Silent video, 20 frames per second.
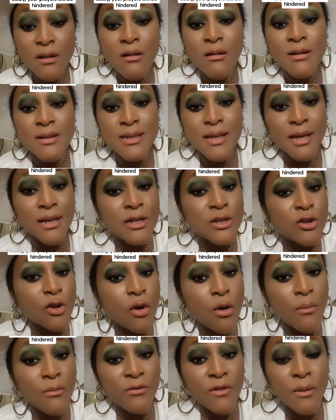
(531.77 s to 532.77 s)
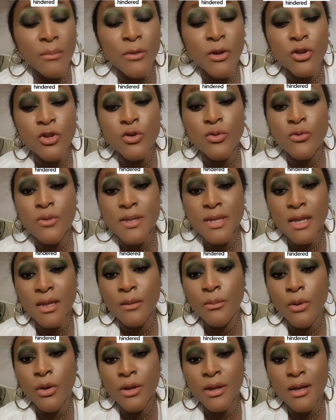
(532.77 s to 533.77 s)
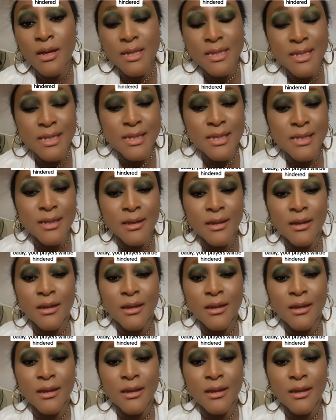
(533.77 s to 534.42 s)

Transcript: corns that need to come from their toes and the bunions.